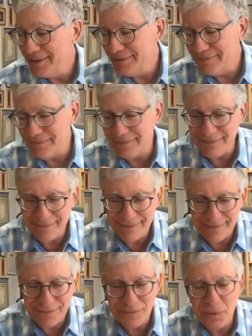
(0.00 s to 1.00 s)

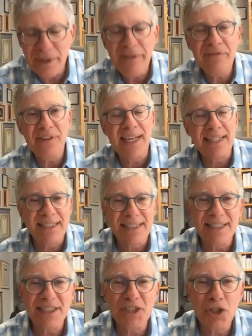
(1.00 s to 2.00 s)

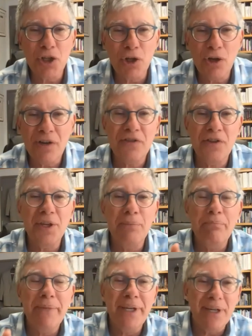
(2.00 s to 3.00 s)
reflexes is to look for the
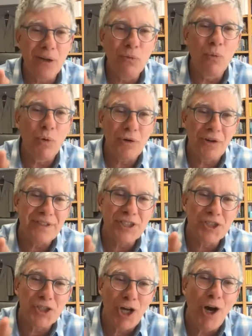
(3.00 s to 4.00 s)
middle word of a
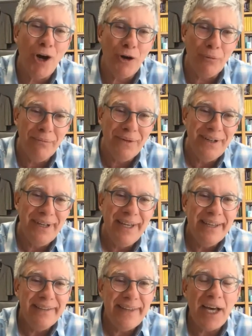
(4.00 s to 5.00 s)
psalm,
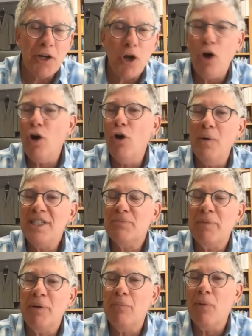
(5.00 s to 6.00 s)
not always,
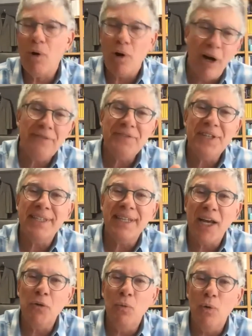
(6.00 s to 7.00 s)
but more often than
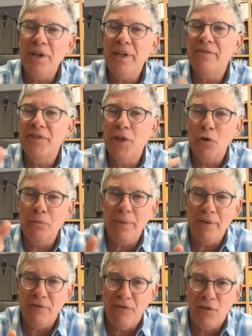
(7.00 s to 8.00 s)
I would have known
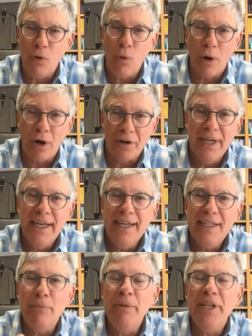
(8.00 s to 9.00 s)
before,
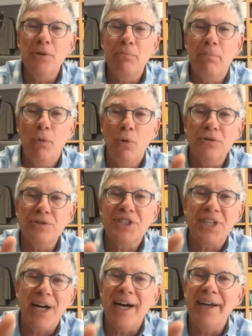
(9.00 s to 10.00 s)
to be the
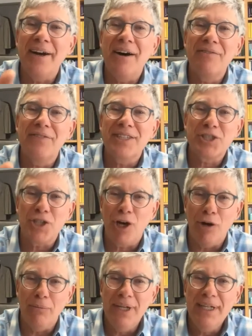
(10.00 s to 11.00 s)
bullseye of the
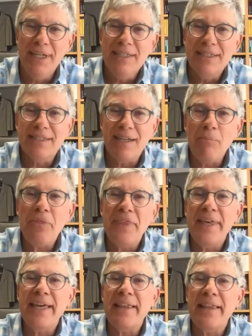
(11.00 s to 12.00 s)
psalm,
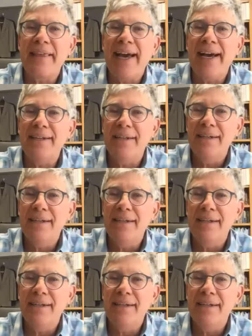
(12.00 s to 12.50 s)
something that